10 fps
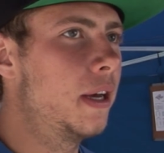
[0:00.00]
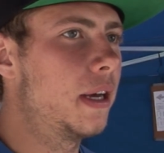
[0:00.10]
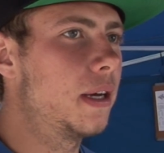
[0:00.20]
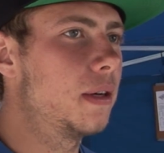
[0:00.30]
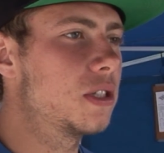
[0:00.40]

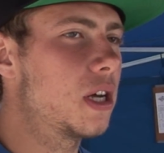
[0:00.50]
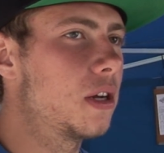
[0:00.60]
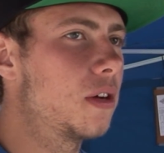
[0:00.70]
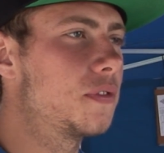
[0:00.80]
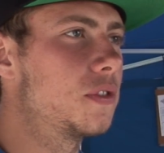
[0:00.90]

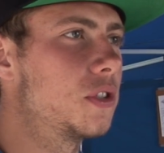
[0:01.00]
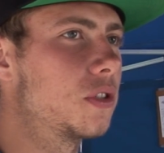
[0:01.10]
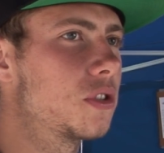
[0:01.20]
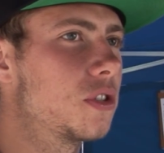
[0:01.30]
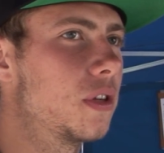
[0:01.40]
Started off as a
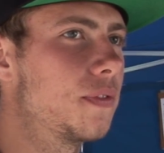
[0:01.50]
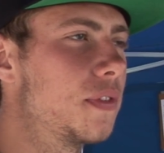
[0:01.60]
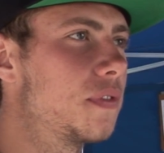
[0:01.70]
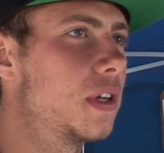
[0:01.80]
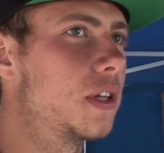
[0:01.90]
youngster at
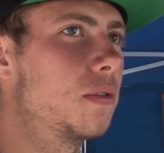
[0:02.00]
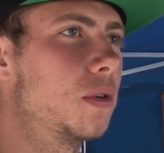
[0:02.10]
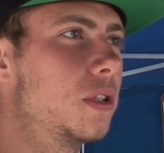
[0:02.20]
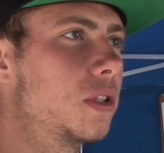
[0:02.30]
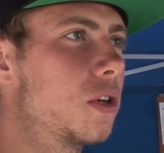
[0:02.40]

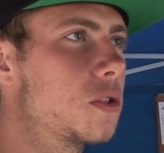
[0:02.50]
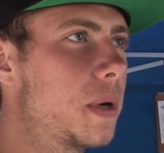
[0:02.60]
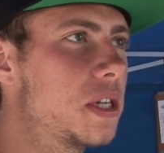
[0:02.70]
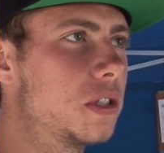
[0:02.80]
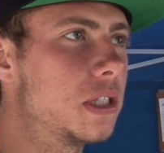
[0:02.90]
15-year-old and got
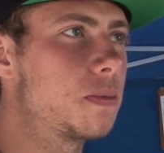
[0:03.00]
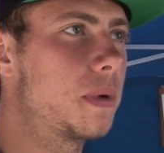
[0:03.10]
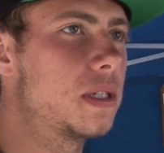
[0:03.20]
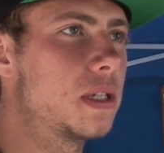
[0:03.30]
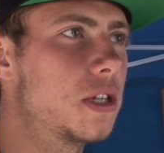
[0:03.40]
special
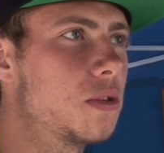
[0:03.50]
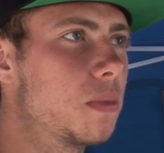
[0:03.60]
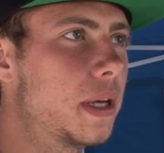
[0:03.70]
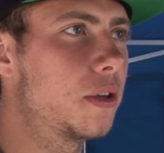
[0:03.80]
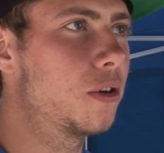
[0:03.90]
dispensation
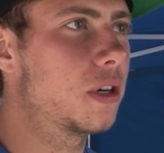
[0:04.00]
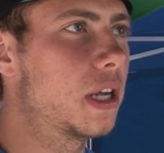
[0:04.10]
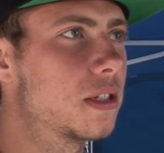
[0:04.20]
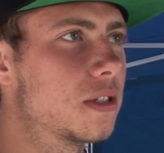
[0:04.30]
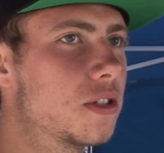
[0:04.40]
by the
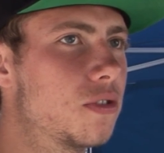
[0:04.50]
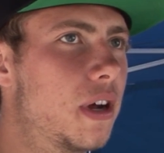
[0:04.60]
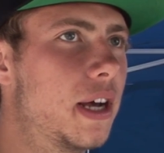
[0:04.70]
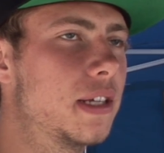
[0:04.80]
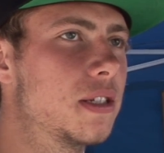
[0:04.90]
organisers to
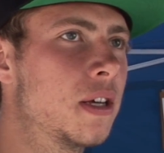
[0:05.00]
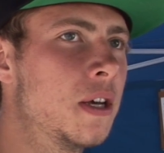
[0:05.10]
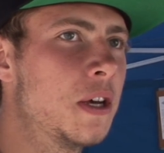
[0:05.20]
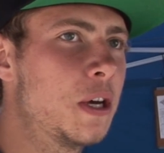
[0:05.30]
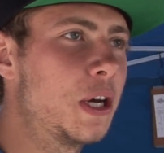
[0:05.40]
ride.
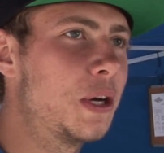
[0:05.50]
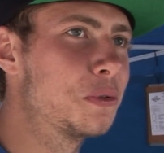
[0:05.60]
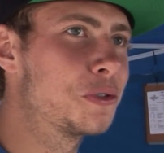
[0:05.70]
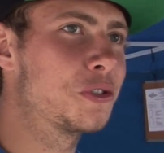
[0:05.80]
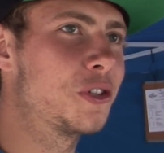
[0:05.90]
I
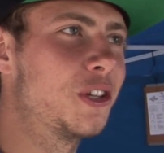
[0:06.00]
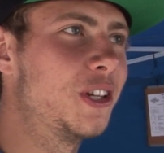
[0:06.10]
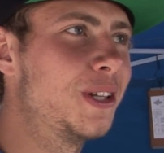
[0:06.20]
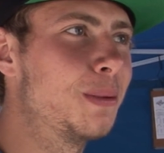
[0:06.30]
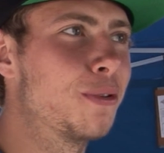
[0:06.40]
was just on a
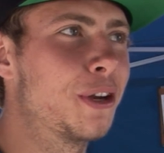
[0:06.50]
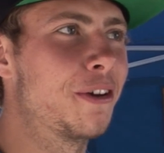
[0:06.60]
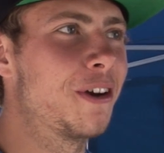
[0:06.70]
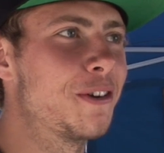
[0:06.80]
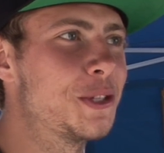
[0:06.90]
little
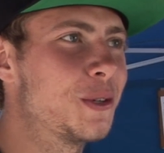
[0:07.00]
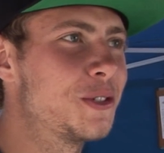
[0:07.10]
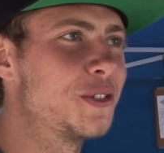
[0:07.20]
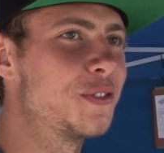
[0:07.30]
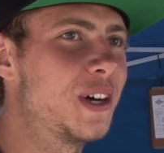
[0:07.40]
Aprilia
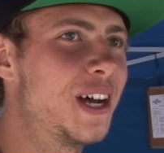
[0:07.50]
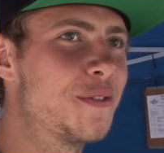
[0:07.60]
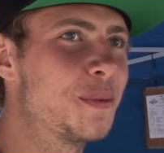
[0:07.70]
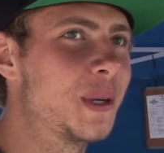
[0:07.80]
RS125 up